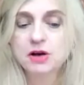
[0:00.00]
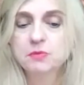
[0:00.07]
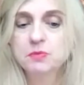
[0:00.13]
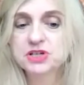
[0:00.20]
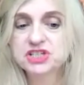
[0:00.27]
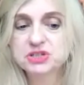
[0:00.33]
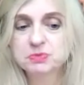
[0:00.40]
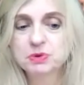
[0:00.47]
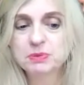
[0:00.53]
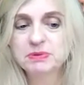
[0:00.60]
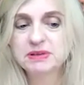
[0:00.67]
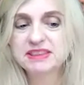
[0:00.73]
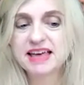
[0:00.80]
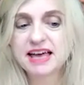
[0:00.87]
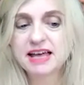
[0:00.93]
which will
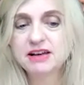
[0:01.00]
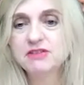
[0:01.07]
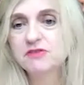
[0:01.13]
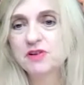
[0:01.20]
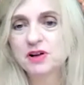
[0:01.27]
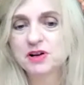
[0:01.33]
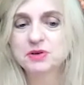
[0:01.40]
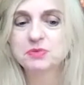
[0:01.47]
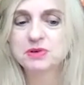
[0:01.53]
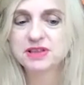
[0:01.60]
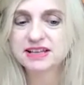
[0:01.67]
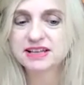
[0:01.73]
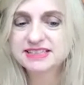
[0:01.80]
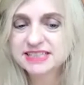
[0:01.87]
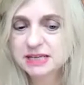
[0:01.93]
be then followed with
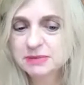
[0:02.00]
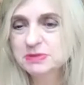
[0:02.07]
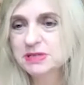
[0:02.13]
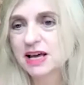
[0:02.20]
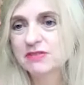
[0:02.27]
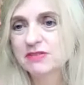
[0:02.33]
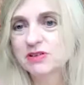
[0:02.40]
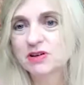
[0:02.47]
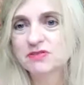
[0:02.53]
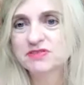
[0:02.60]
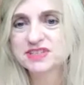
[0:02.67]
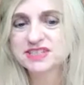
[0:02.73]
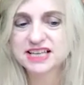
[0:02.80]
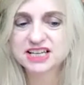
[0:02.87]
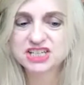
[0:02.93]
a deep dive
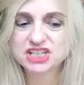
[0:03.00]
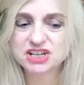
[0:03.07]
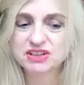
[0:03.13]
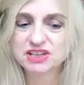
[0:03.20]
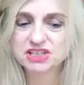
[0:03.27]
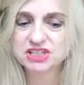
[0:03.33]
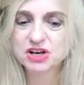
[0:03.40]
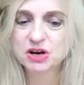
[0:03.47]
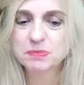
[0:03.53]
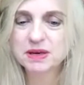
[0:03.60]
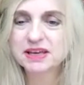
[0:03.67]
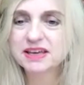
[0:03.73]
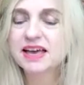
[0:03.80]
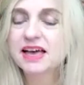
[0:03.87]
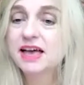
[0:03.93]
conversation on the
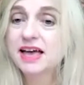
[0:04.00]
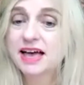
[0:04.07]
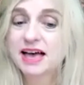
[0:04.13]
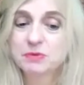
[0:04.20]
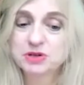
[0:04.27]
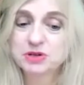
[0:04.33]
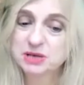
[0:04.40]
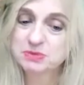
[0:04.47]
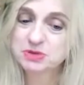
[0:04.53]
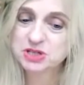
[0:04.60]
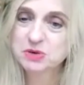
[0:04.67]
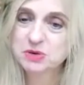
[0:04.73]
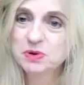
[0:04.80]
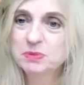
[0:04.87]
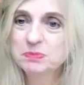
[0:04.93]
topic, which I'm
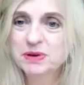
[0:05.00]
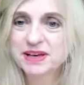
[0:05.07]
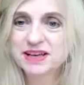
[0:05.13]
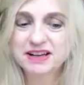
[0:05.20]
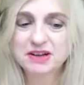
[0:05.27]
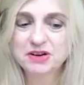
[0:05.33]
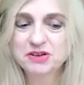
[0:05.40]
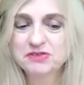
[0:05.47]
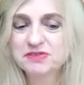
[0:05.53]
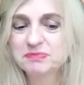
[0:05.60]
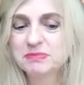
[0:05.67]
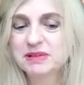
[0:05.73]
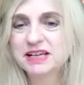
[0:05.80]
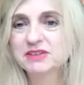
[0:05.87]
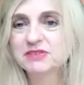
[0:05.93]
sure will bring a lot of
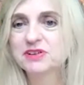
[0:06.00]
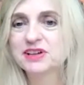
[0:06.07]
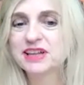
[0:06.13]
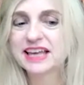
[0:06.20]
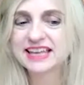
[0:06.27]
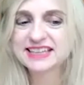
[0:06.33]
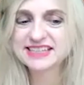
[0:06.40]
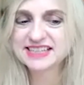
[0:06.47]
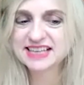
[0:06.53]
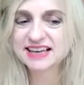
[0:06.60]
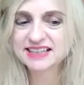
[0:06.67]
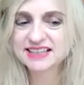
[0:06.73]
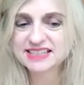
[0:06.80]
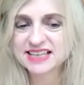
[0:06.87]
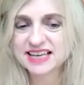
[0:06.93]
meaningful
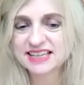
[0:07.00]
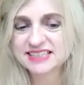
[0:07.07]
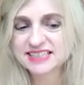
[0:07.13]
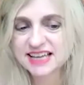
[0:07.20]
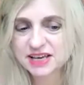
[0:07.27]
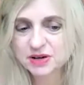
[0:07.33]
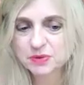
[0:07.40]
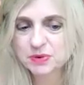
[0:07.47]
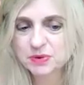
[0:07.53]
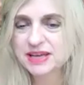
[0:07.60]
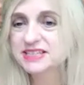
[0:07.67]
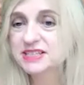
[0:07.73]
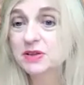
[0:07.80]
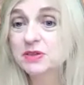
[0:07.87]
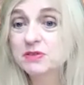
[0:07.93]
insights and
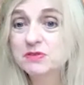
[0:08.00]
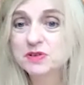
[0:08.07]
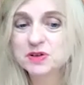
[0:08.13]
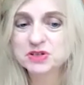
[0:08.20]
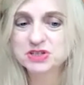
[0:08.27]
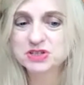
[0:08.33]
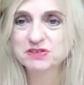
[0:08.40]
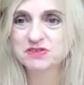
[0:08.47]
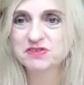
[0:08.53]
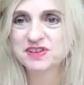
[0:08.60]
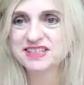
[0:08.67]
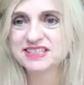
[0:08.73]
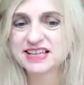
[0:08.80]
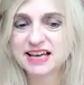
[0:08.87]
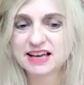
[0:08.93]
takeaways on the future of
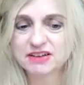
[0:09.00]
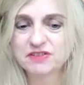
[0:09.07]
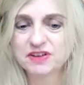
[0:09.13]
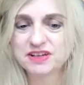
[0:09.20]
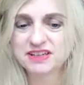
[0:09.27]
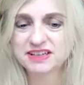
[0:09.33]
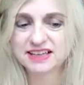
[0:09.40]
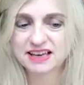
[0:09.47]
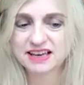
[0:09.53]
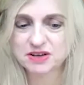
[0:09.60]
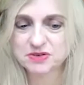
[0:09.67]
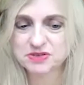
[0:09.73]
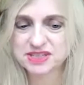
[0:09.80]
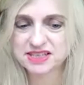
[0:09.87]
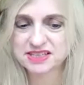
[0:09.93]
fintech funding
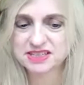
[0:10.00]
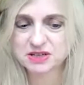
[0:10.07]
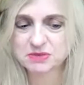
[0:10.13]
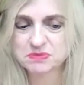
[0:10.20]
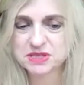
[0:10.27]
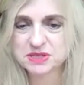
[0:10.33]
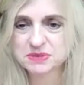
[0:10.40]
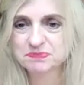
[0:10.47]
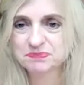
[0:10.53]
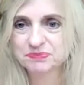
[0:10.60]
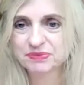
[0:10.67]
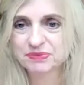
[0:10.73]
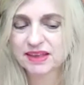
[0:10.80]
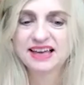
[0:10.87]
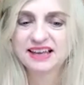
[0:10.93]
ecosystems.
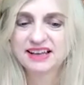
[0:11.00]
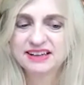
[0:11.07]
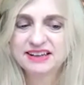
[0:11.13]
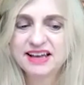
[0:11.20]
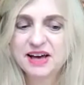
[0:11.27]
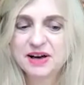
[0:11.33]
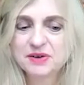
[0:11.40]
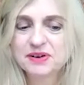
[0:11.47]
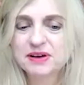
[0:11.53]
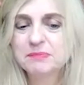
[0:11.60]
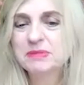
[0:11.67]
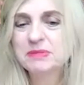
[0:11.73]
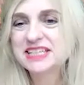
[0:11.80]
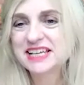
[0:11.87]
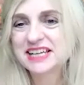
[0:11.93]
Now,
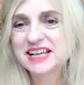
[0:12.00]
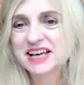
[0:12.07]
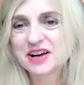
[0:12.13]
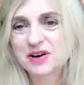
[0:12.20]
Mateena,